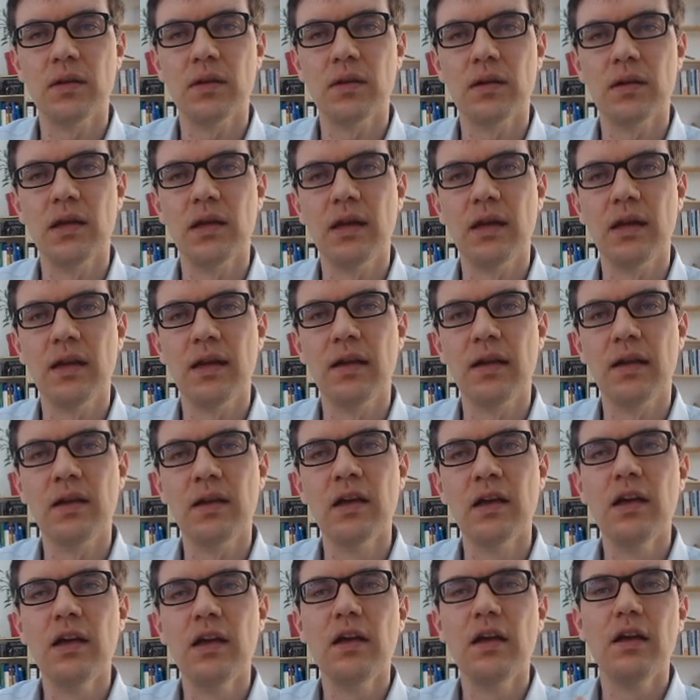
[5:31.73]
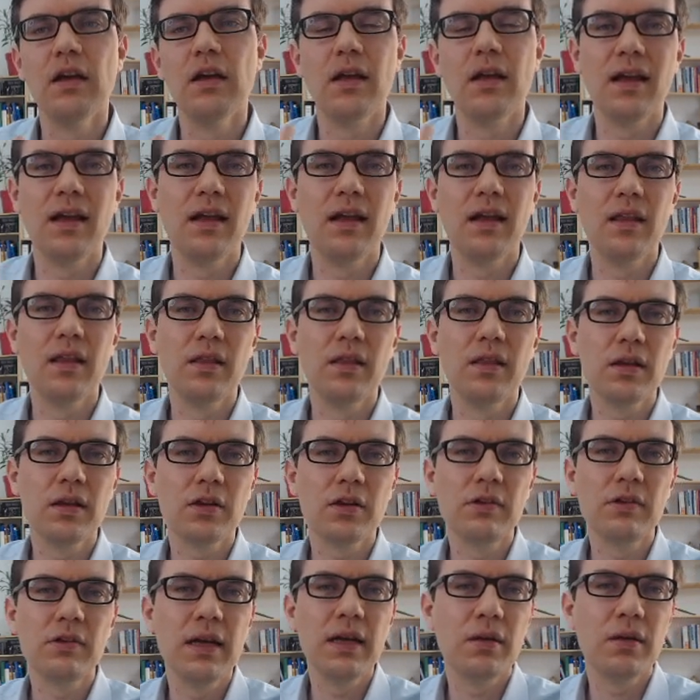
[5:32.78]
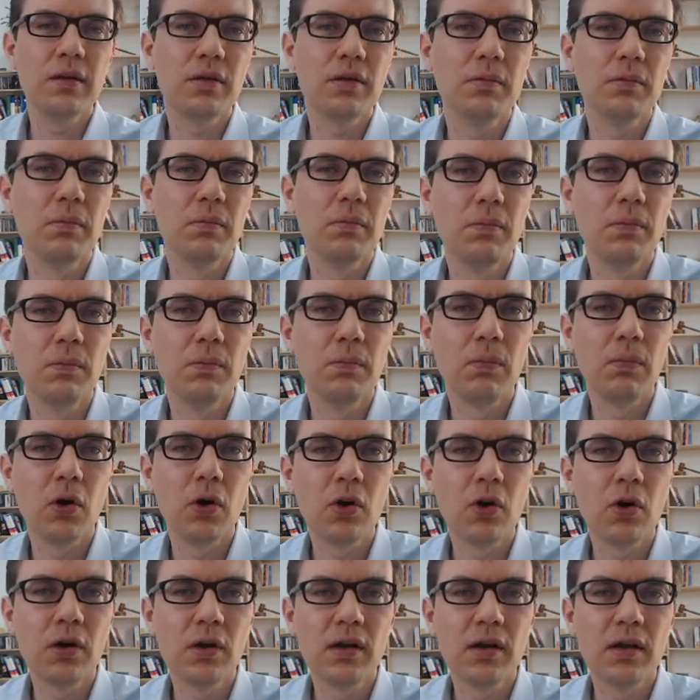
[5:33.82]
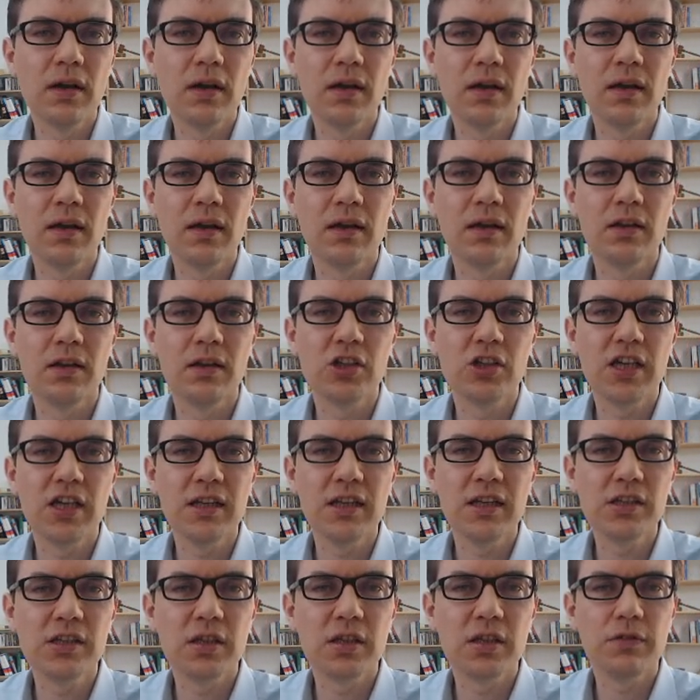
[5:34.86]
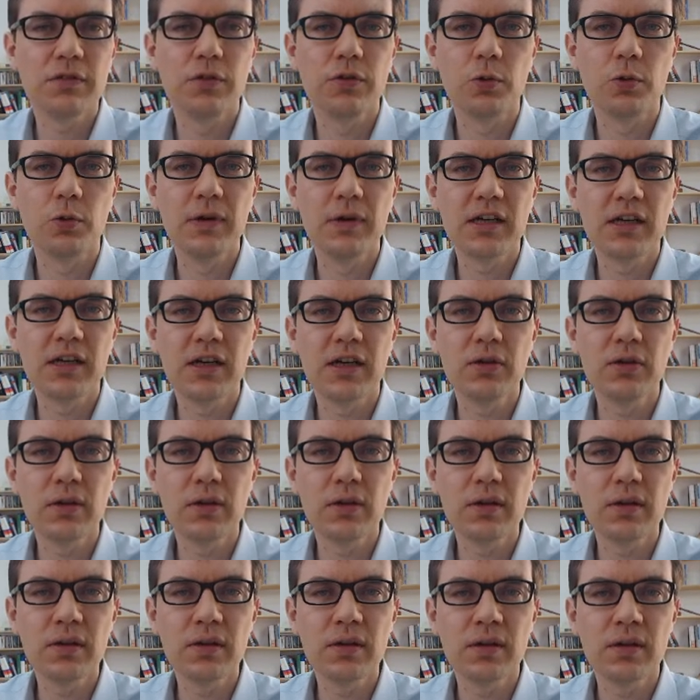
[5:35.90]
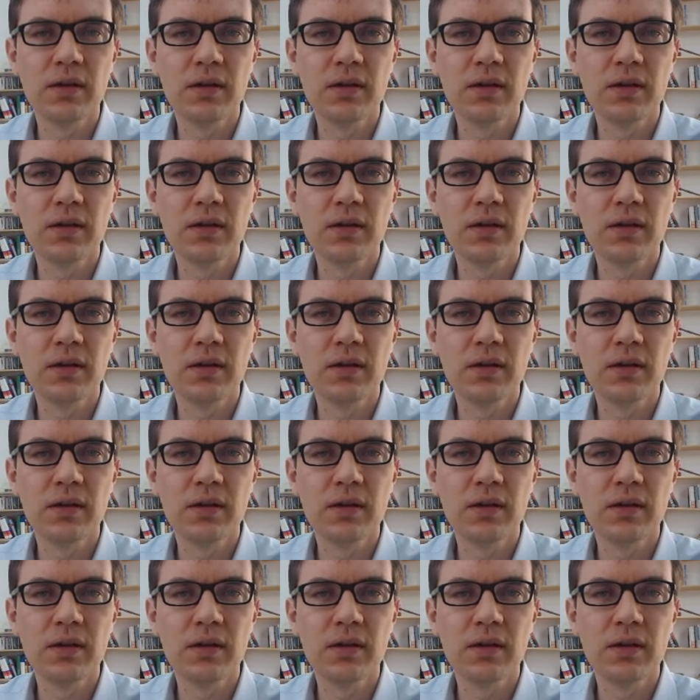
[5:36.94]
And this creates more challenges for warehouses